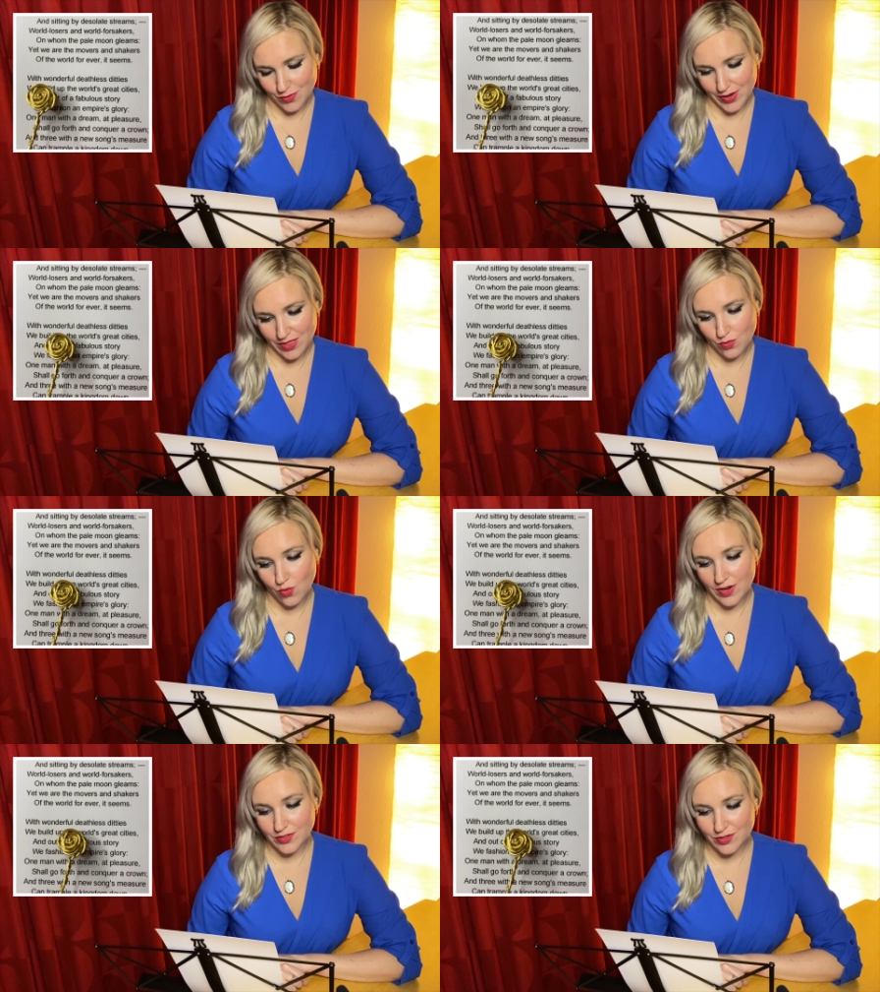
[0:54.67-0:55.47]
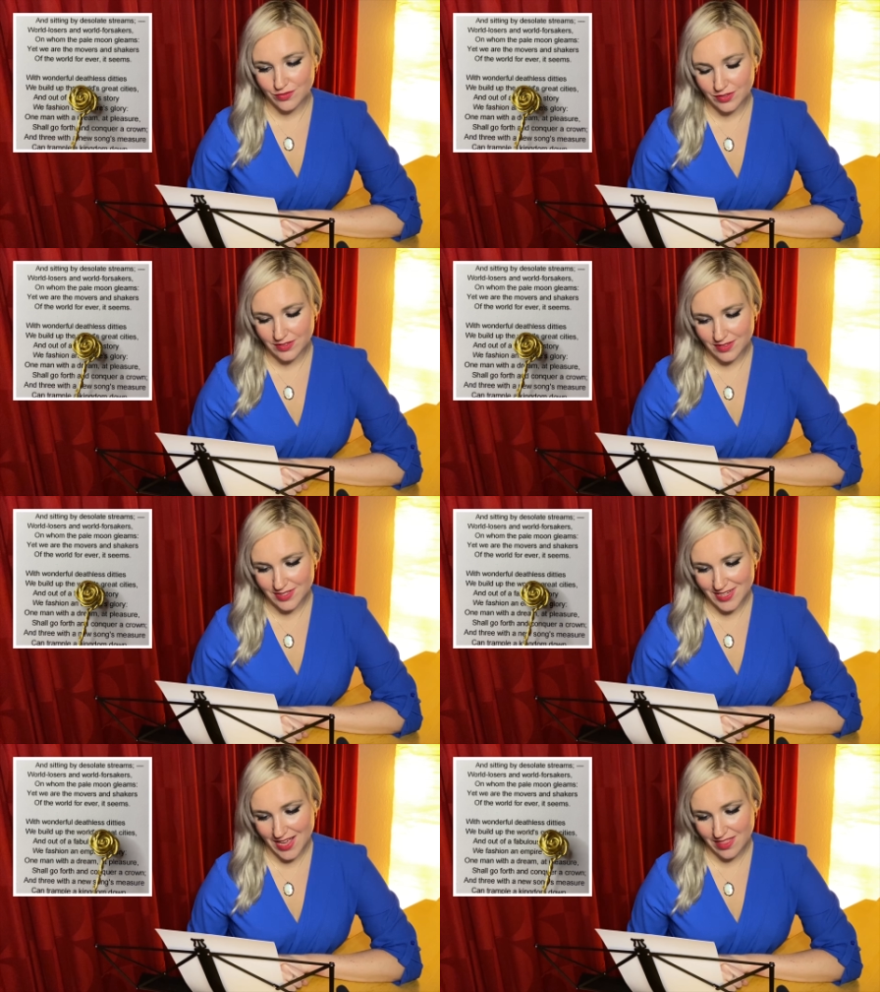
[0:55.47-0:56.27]
With wonderful,
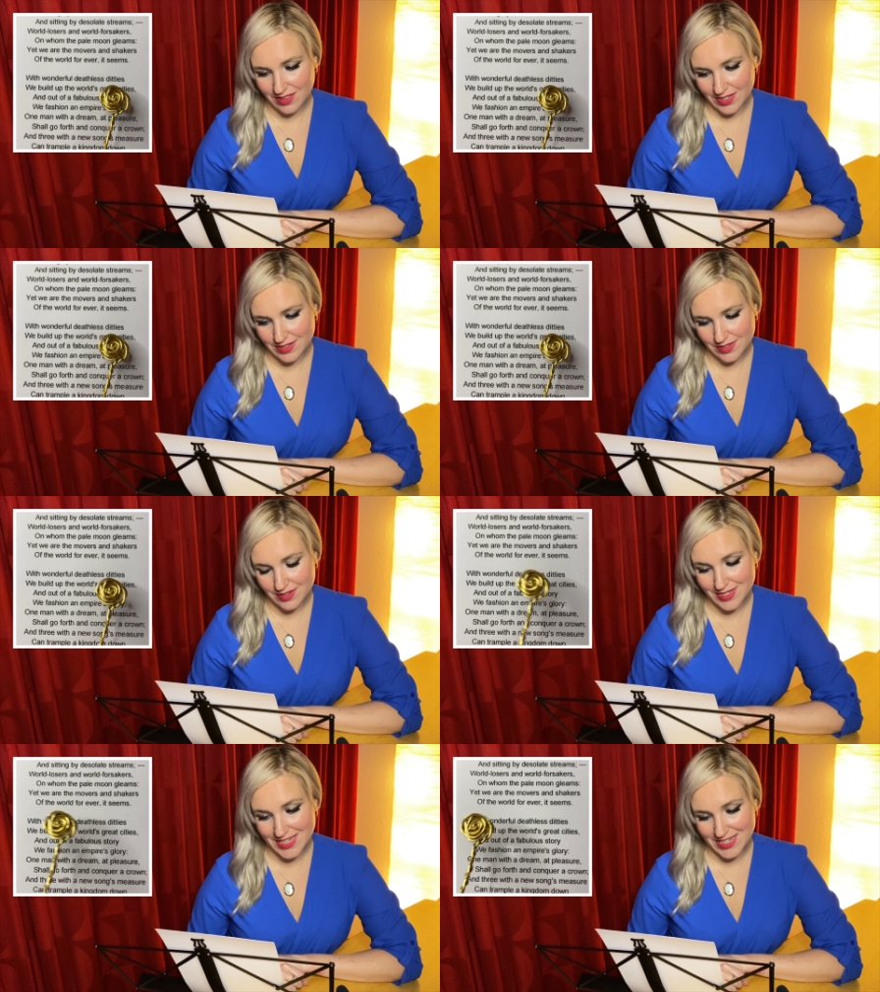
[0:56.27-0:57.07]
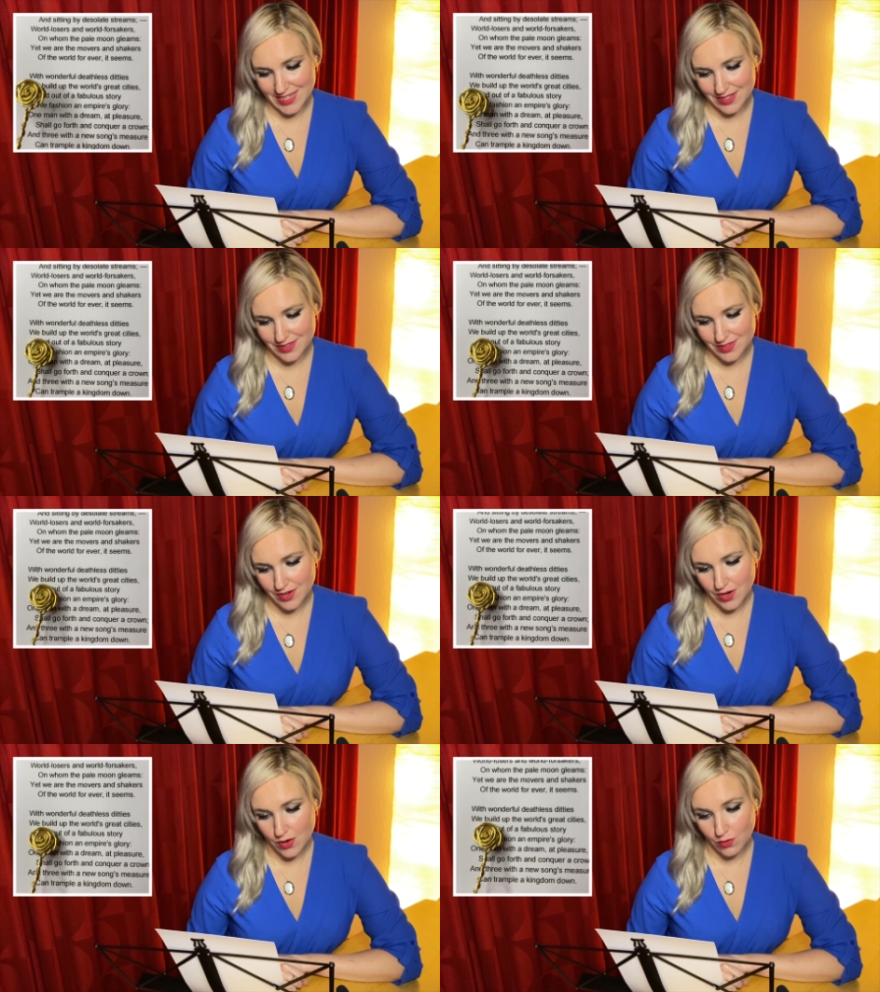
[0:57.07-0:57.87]
deathless ditties,
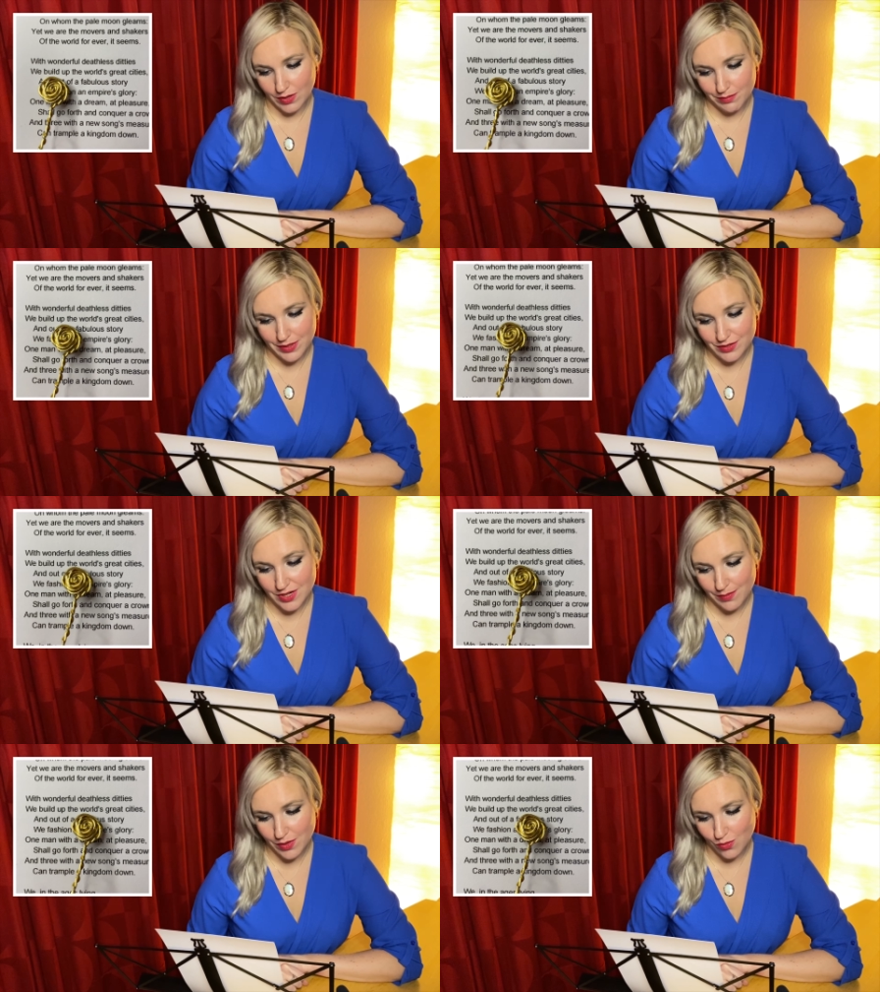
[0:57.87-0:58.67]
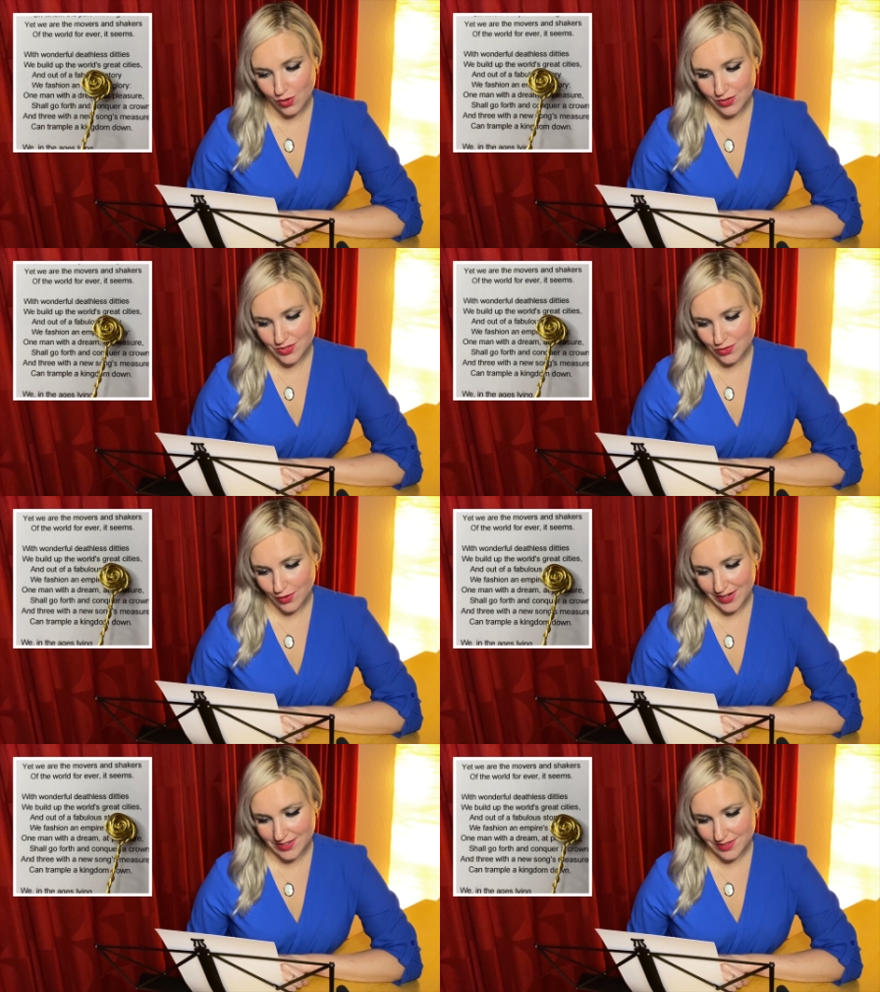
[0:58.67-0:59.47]
we build up the world's
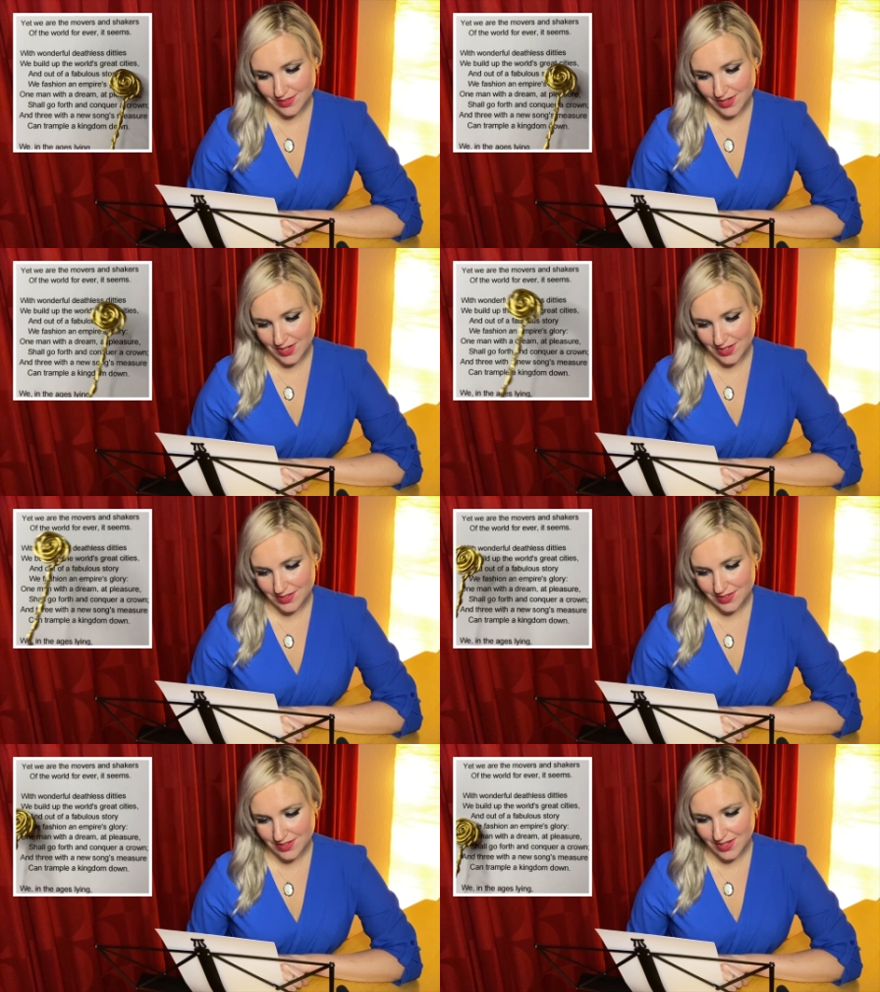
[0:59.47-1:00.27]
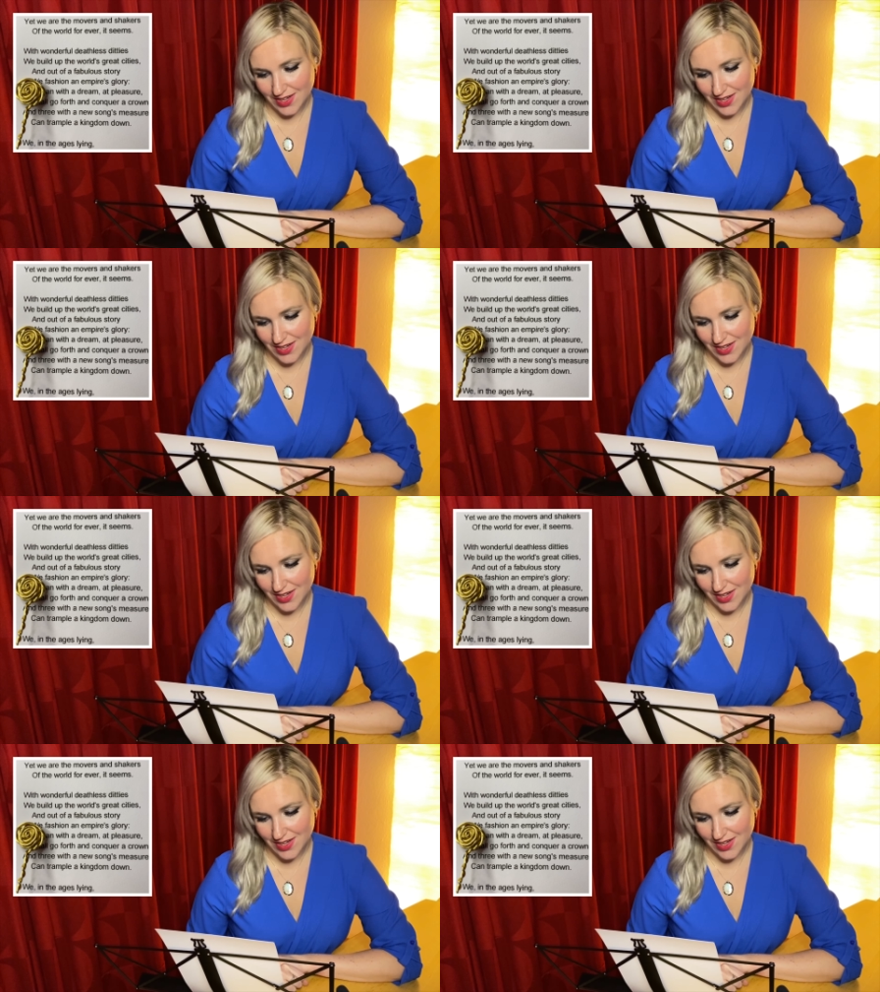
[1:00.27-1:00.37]
greatest cities,